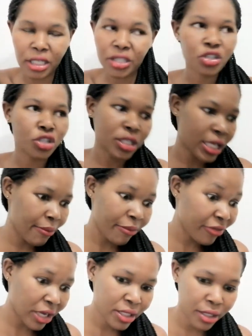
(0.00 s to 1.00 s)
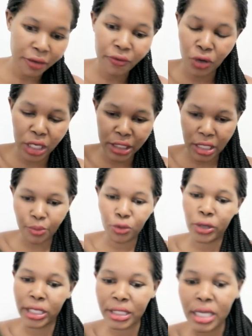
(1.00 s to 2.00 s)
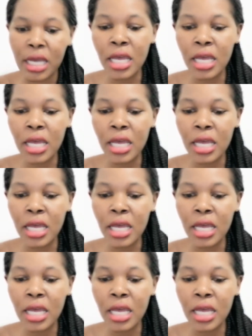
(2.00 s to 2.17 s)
Let's just say I'm fasting for an example, right?